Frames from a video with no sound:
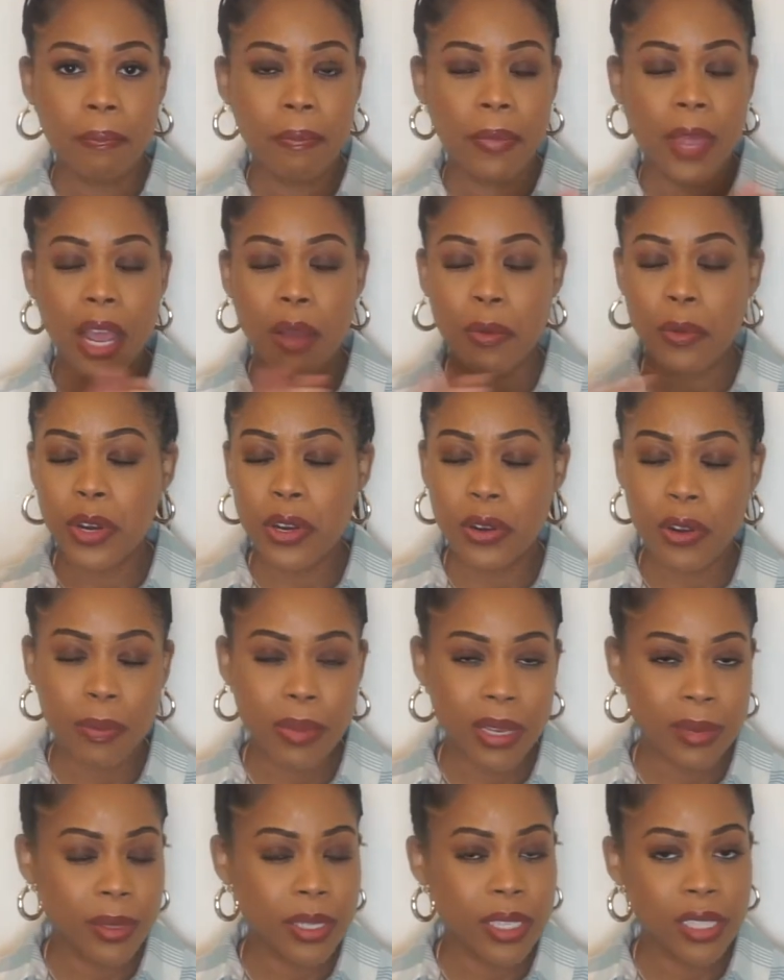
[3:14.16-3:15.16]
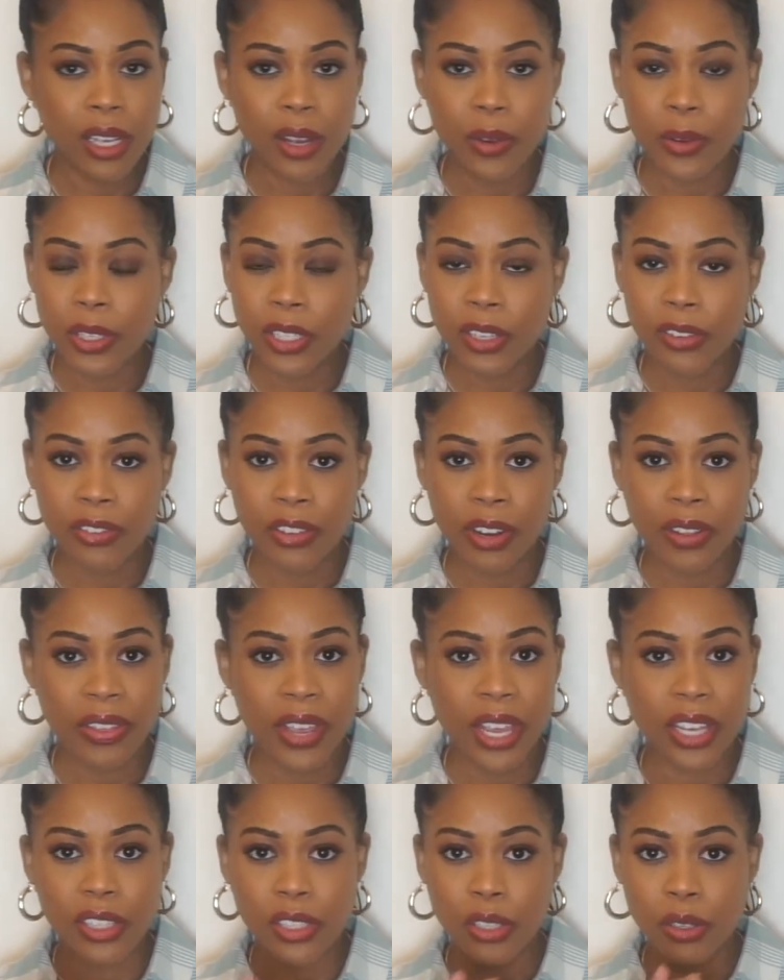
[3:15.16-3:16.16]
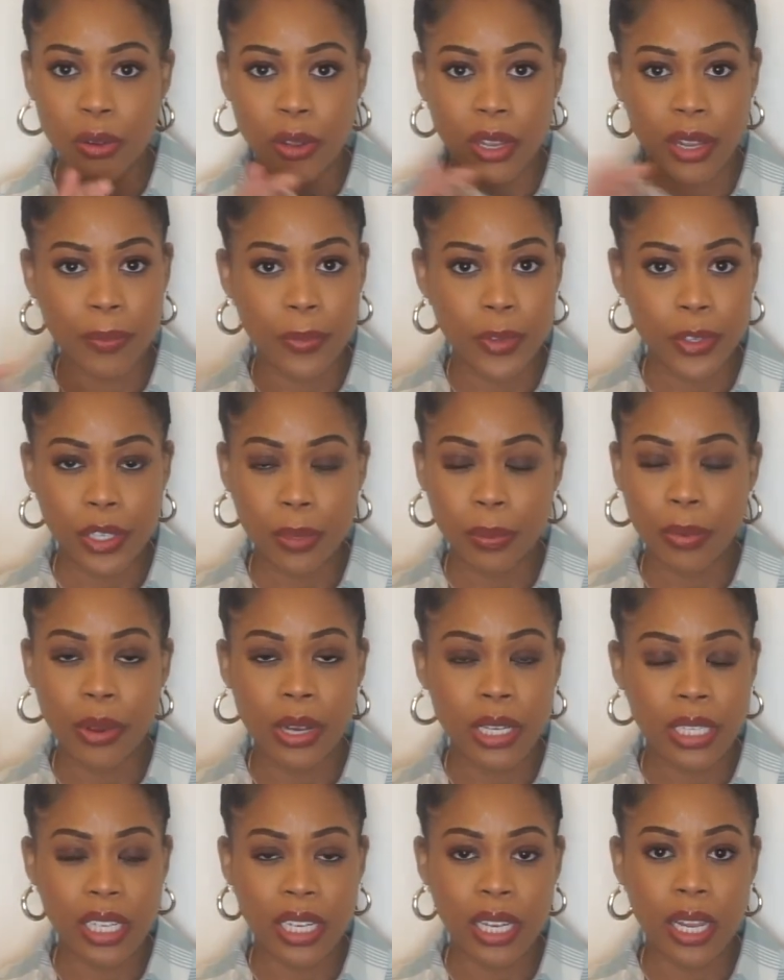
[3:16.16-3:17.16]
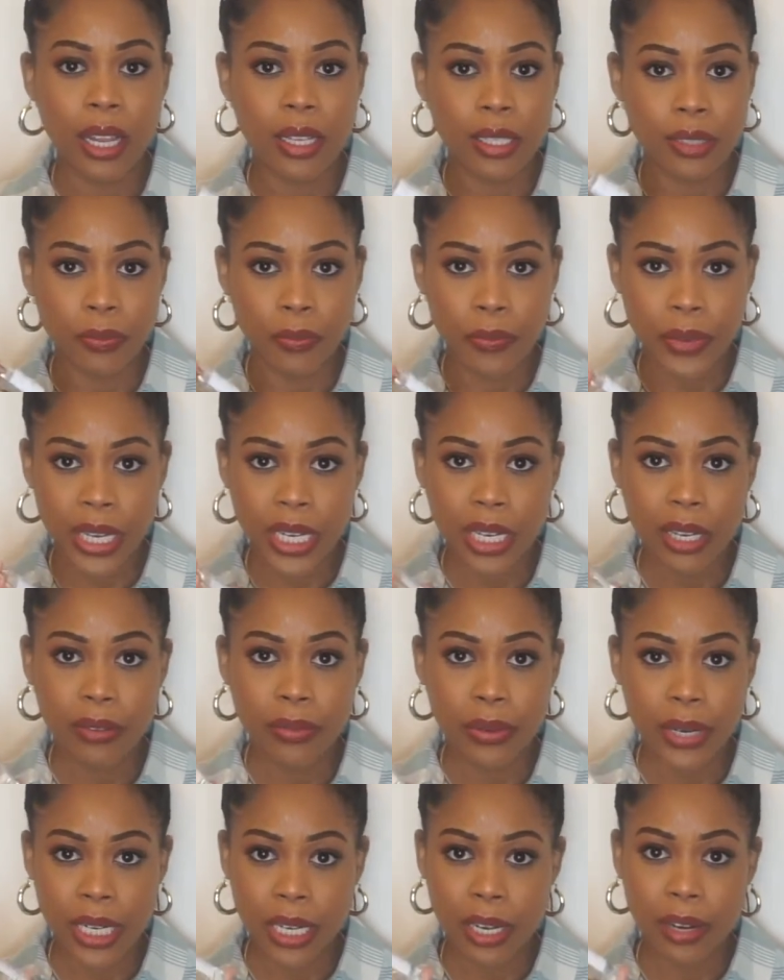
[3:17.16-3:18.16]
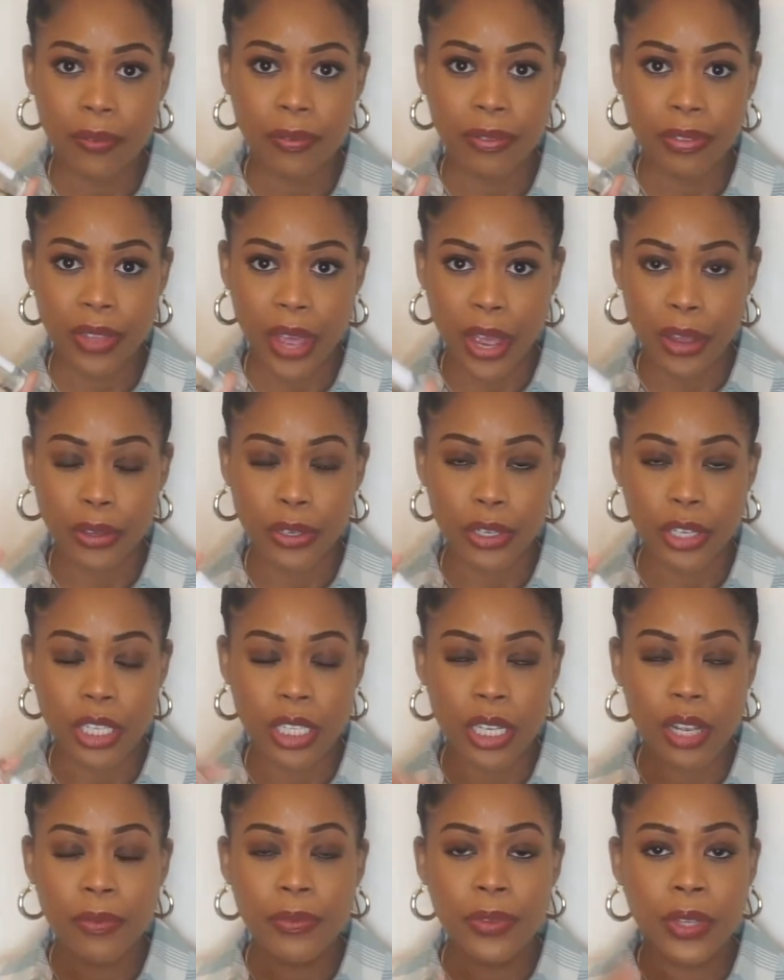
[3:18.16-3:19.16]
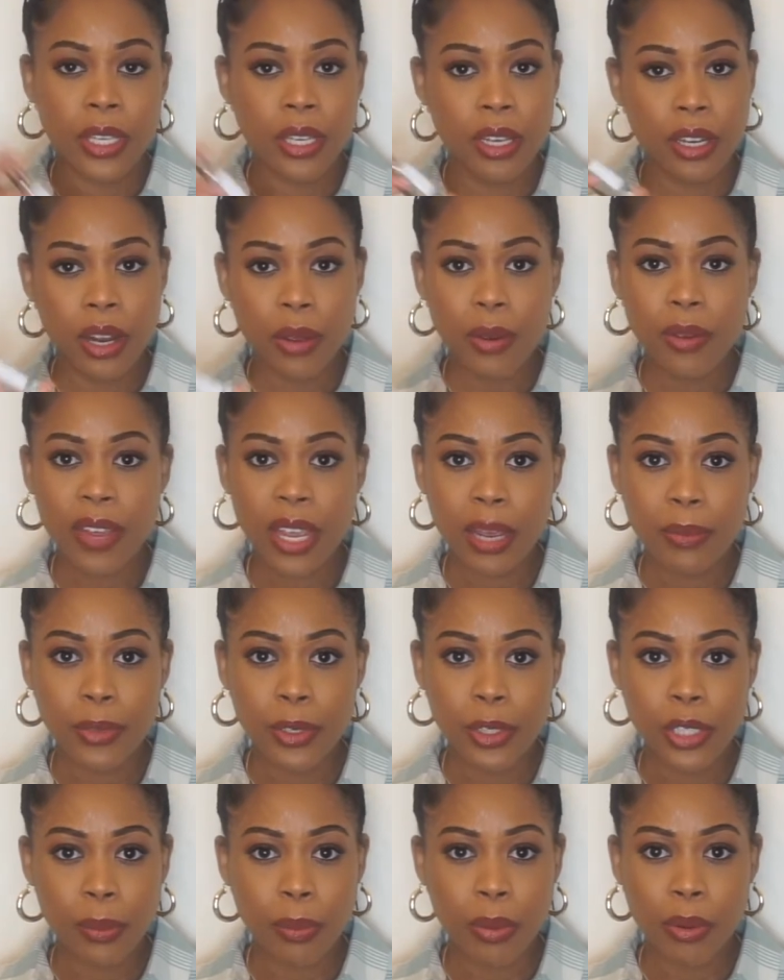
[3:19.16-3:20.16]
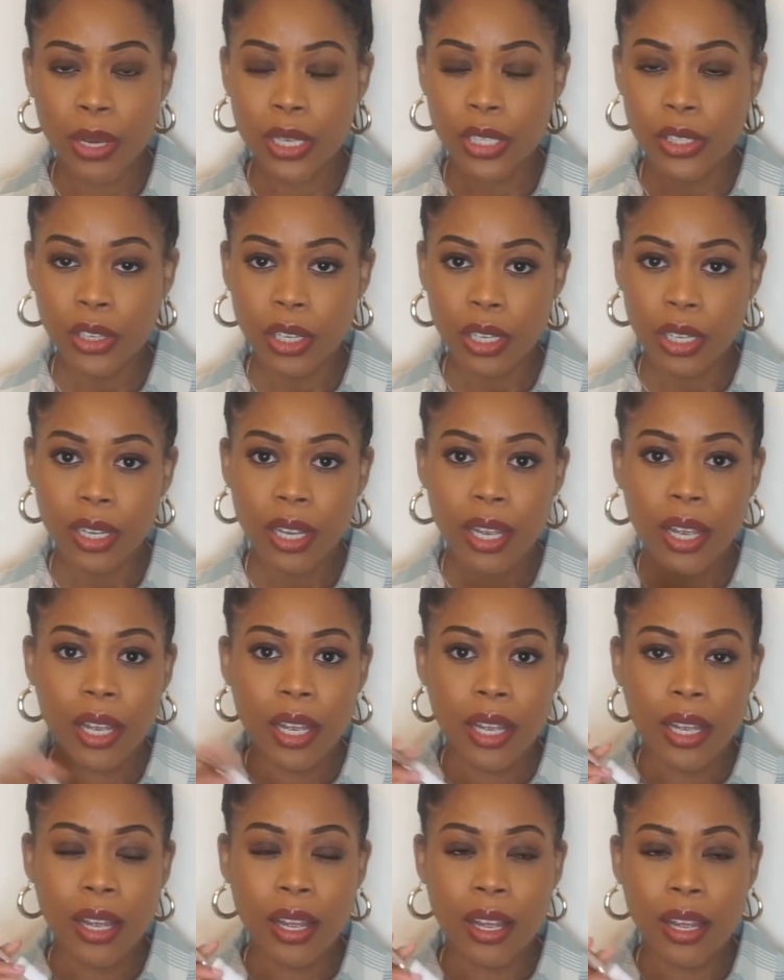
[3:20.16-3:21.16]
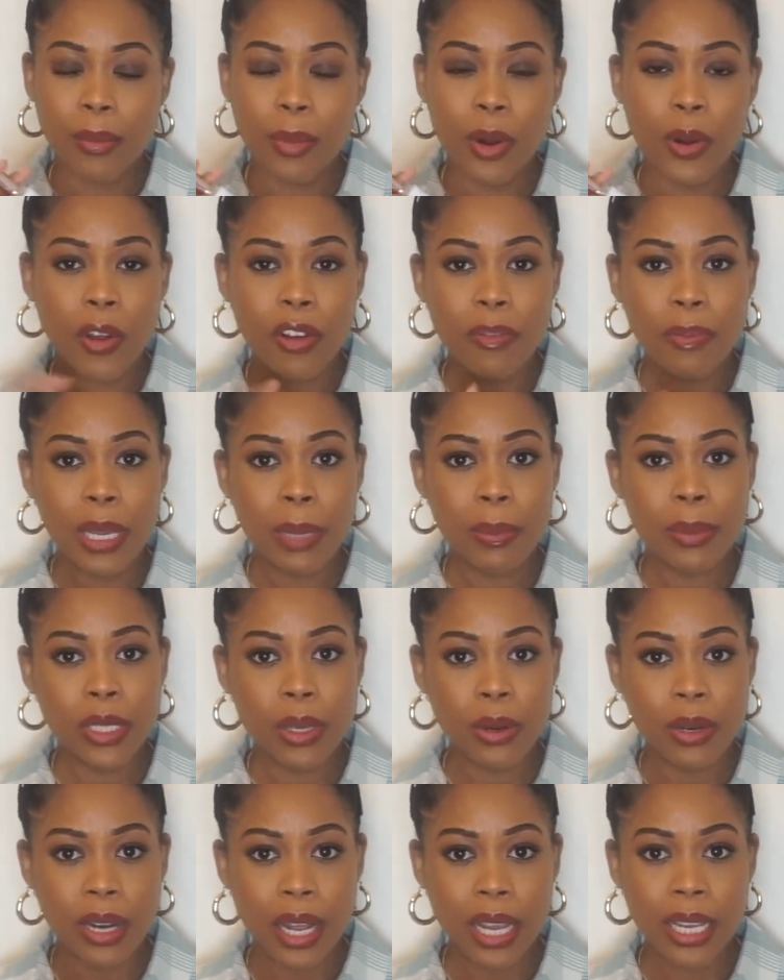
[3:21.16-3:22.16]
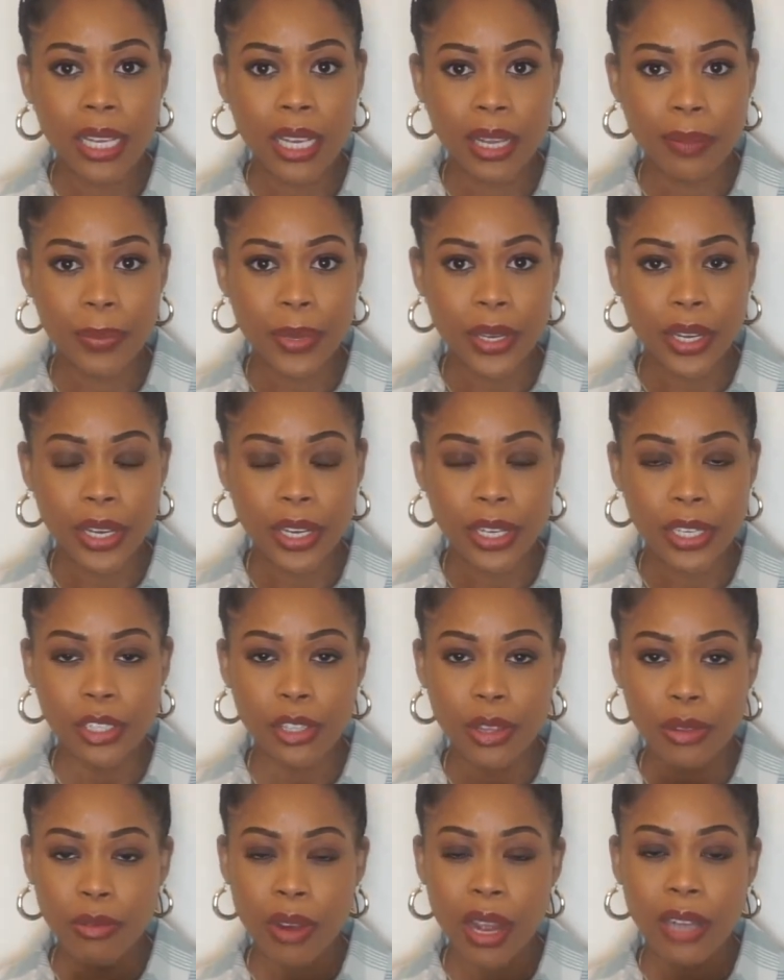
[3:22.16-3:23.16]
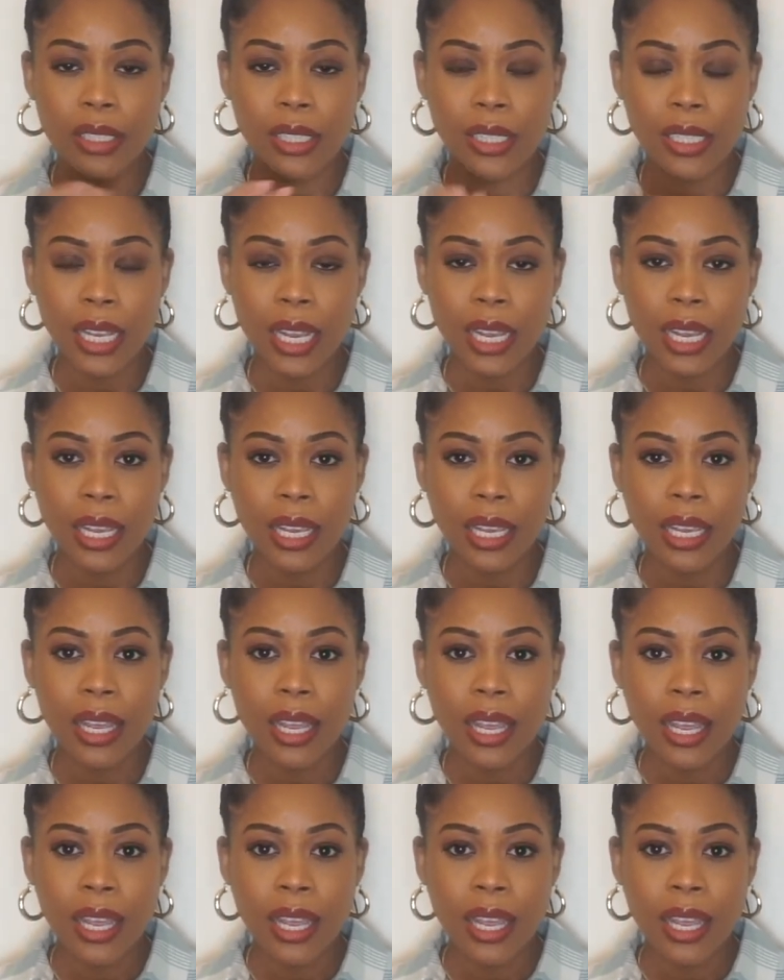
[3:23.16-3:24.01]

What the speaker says: I would not be able to tell you different, that it's not Hypnotic Poison. It's really that good. You know, with Hypnotic Poison, a lot of people don't like it because throughout the day